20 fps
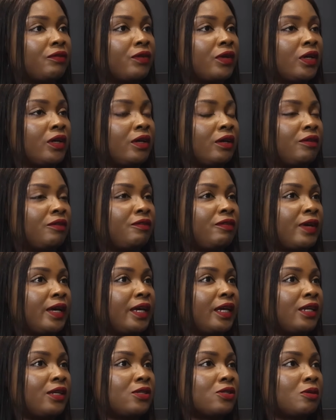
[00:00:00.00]
find
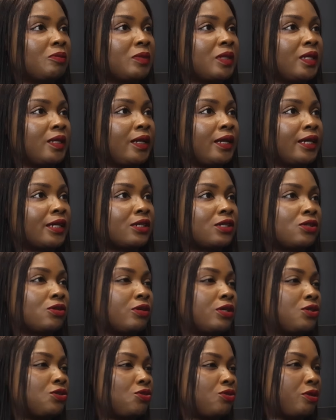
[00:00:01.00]
something like
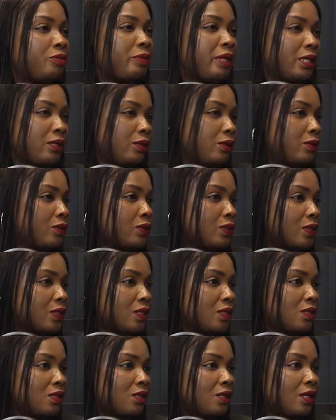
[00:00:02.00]
treasury bills
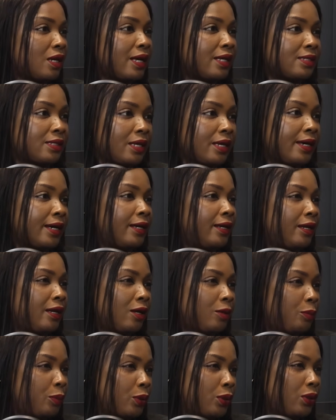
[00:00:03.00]
as a halal
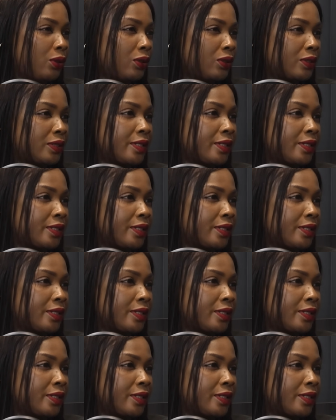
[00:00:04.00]
product,